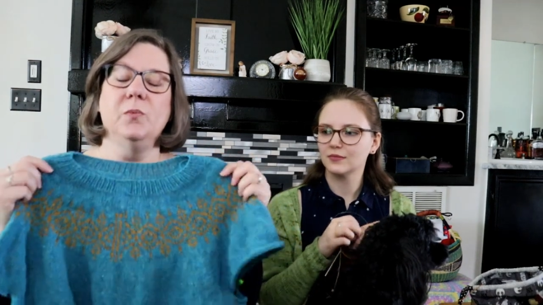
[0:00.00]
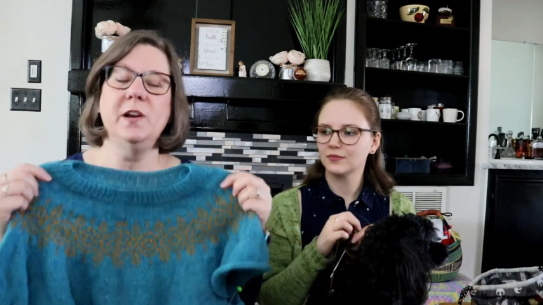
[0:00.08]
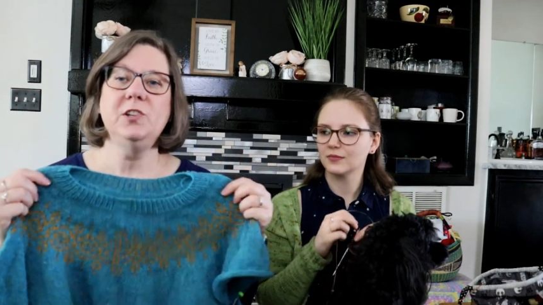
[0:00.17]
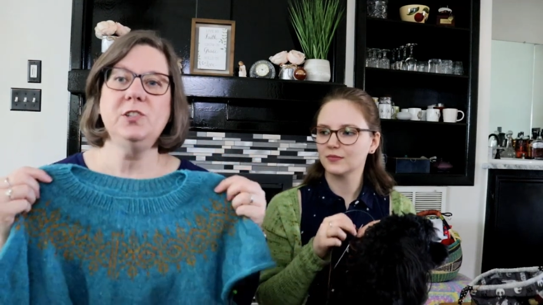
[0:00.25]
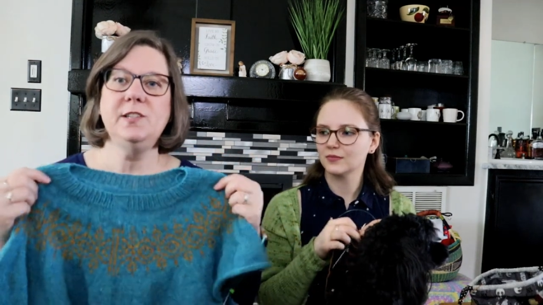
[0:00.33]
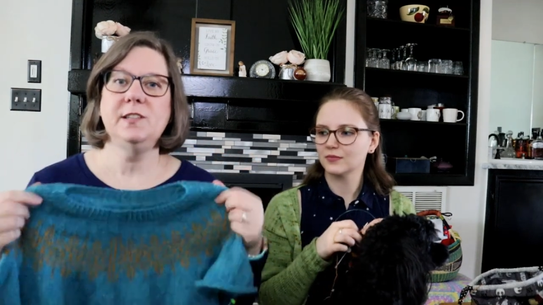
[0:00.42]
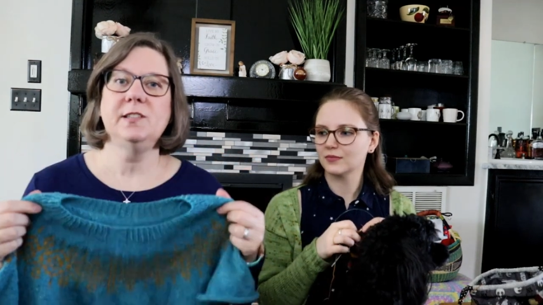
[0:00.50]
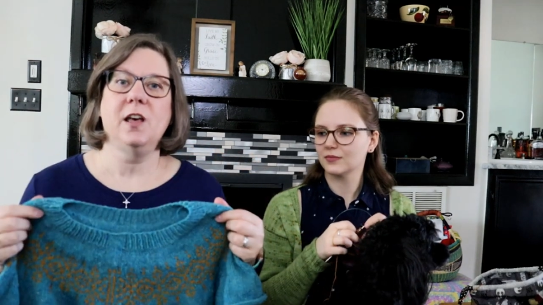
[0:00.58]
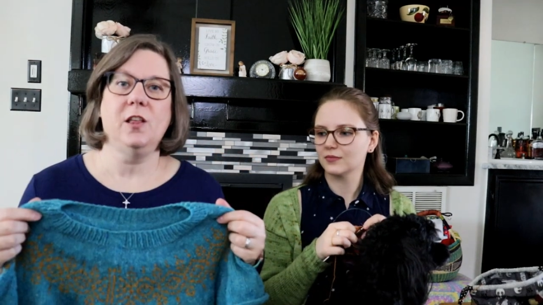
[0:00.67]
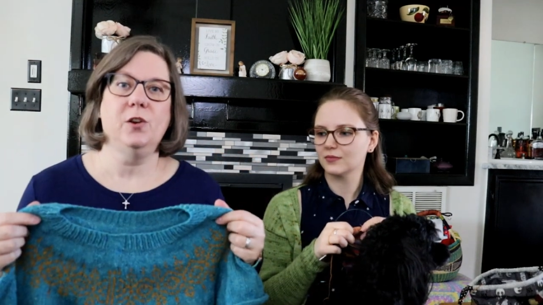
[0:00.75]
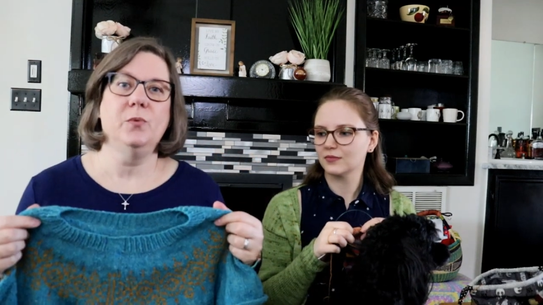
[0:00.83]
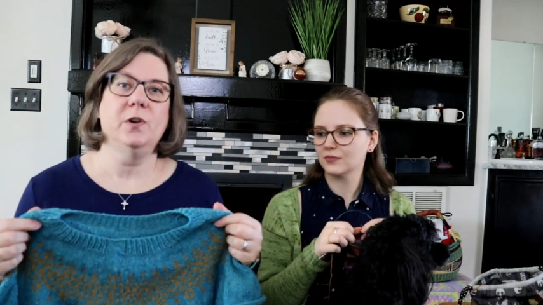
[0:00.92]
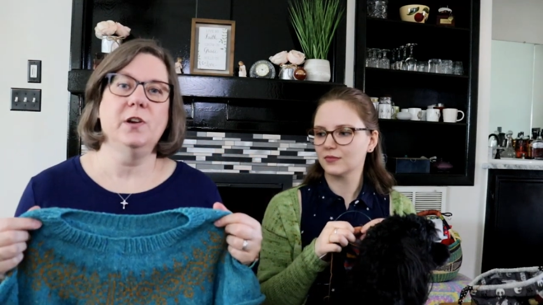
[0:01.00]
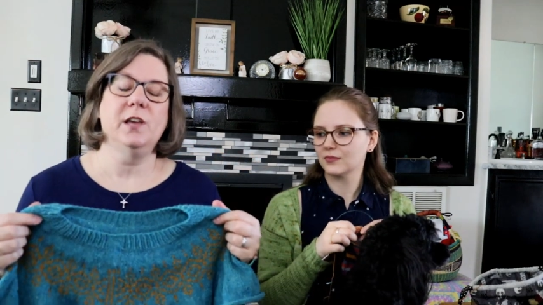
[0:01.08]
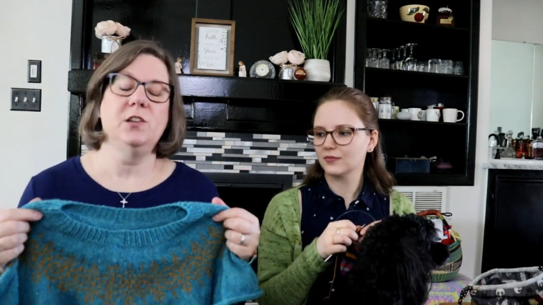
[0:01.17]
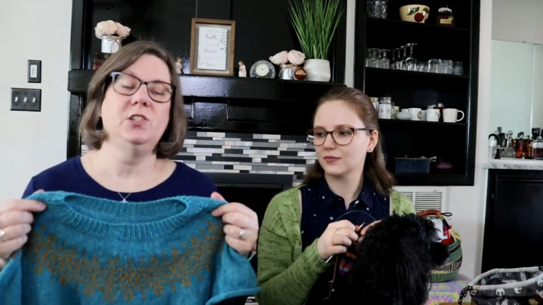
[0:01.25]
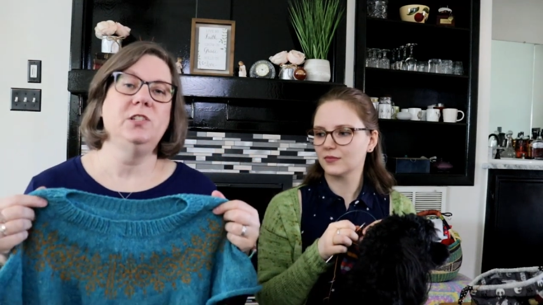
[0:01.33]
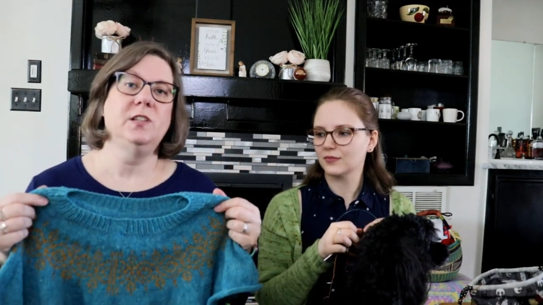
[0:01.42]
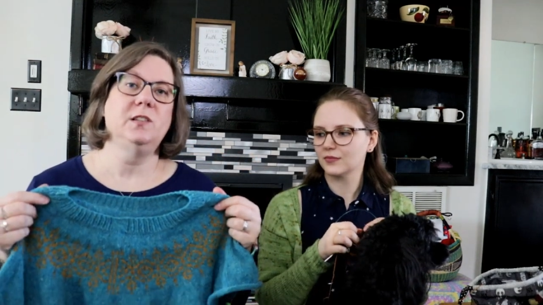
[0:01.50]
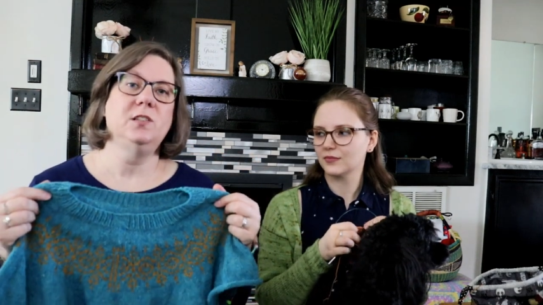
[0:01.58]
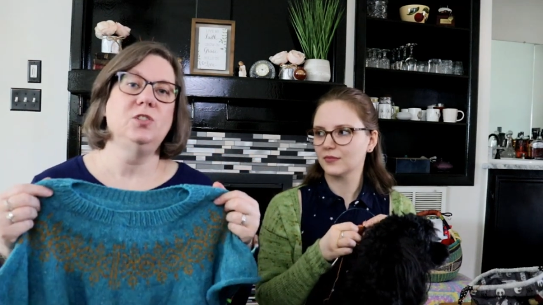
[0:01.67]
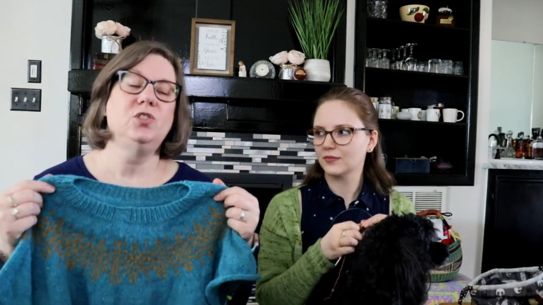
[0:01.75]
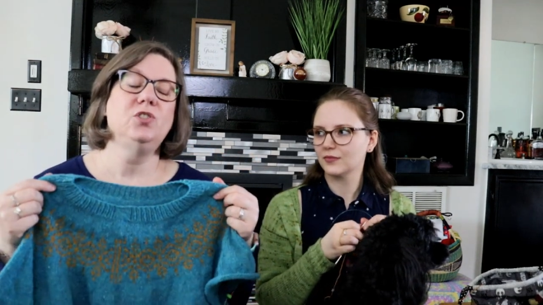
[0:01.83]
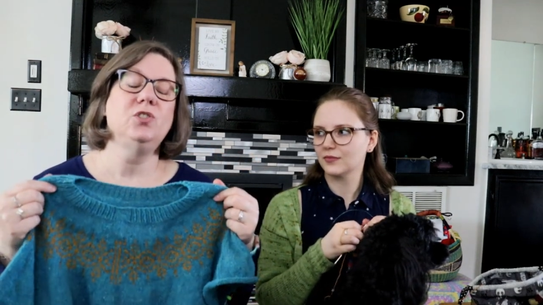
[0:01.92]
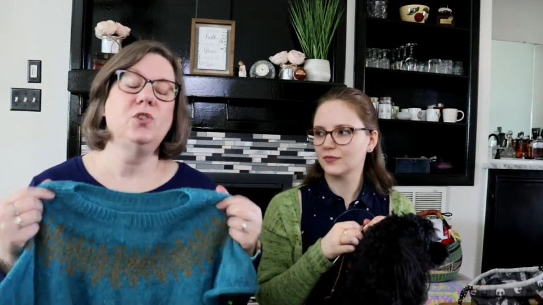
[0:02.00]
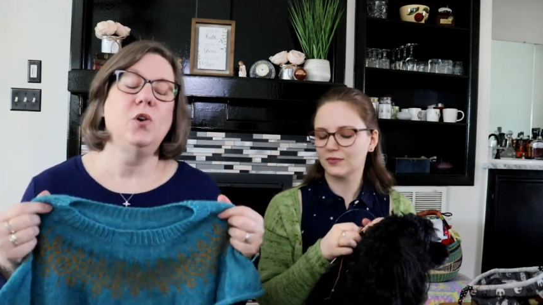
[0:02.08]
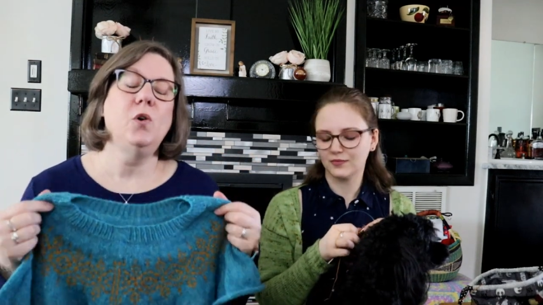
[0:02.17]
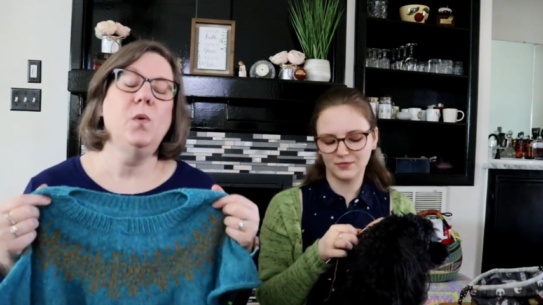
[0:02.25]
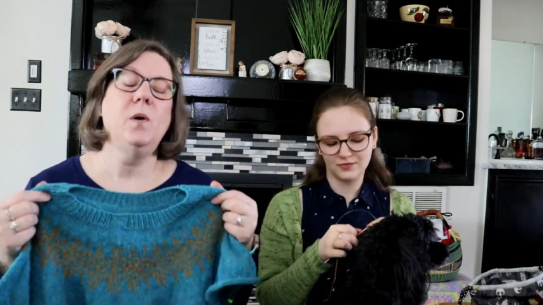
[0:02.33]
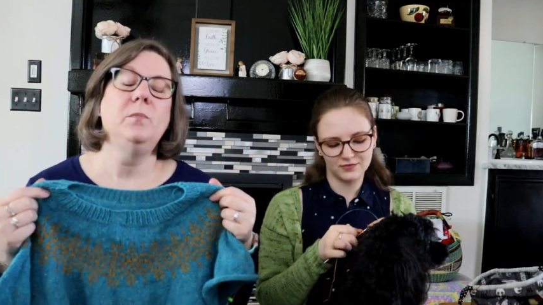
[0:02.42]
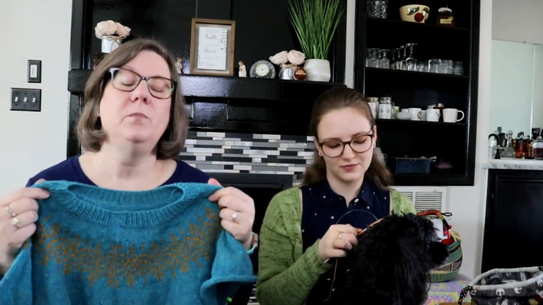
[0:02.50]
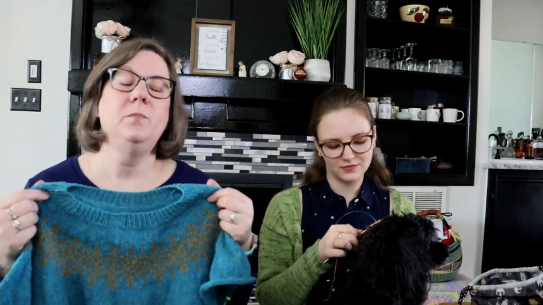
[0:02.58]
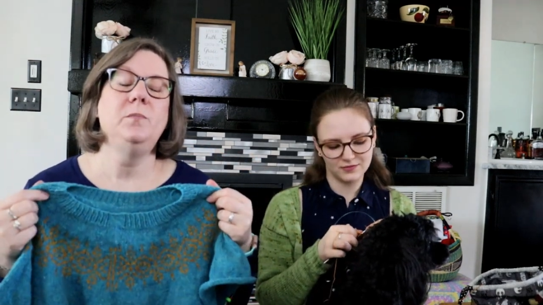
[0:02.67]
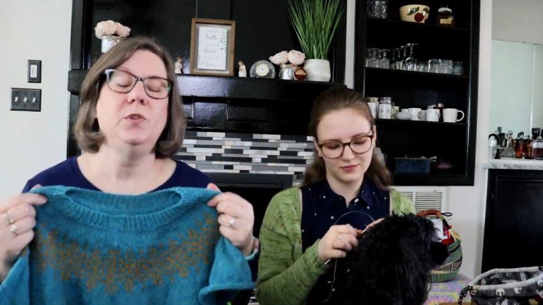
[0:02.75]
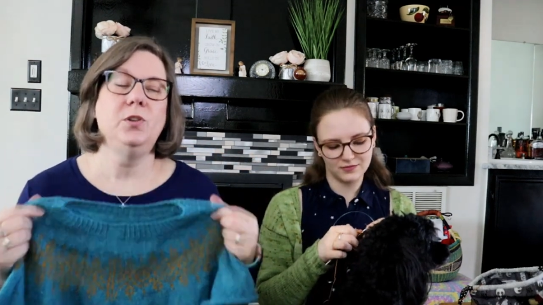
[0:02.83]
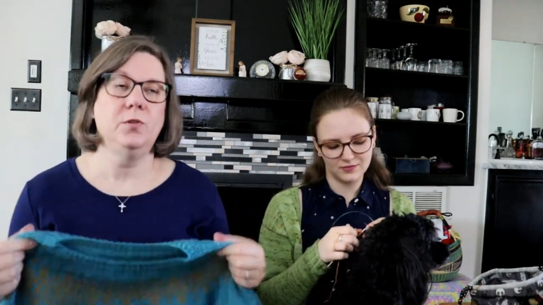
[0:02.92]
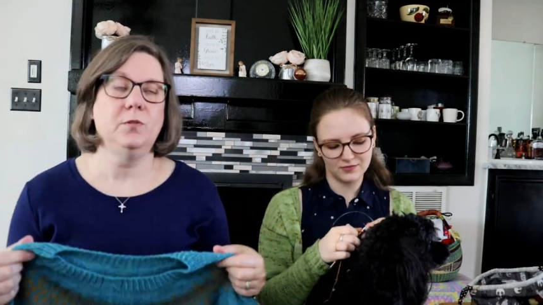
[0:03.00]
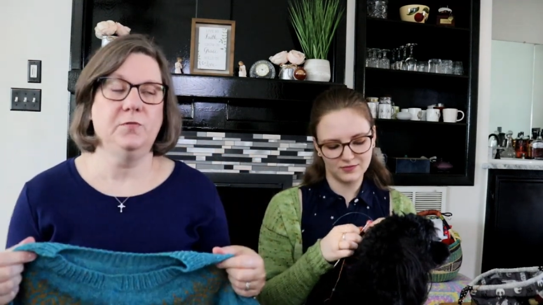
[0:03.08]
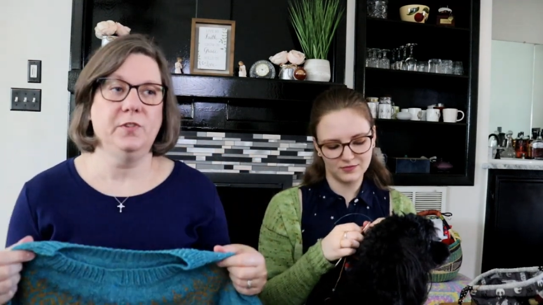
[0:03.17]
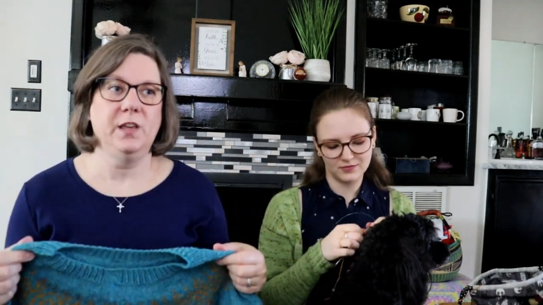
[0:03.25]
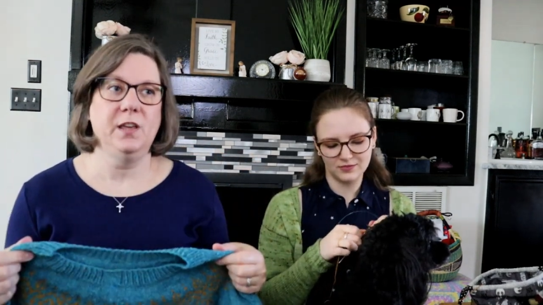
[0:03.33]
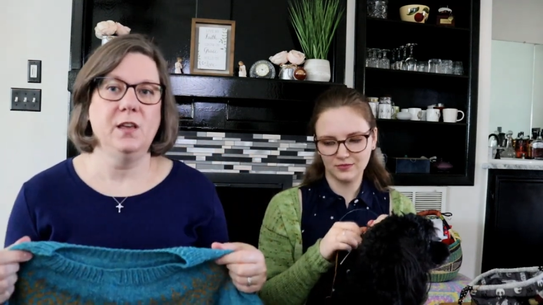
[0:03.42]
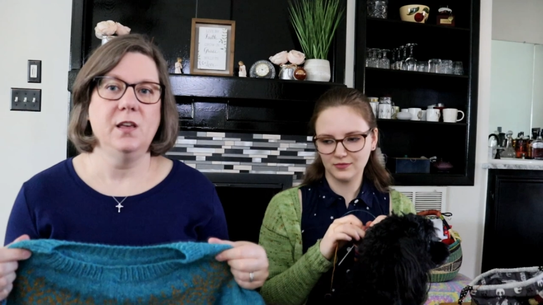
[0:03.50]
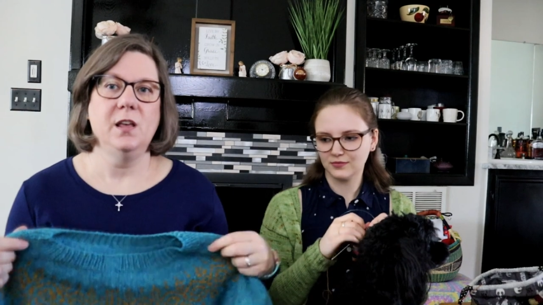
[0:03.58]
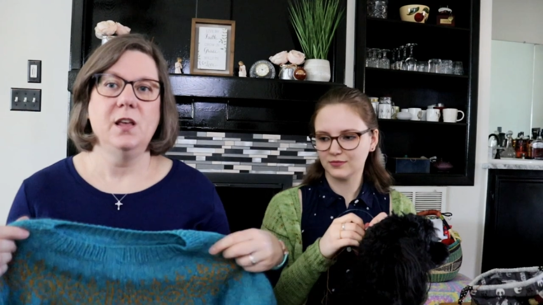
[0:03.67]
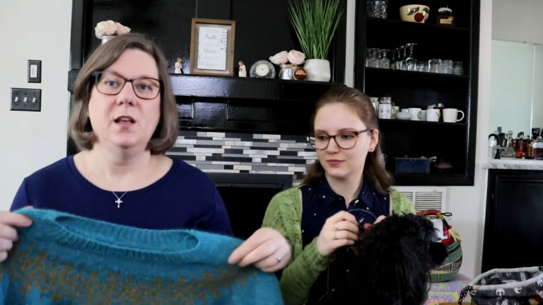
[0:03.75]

Speaker 1: Rachel does color work and she does it so beautifully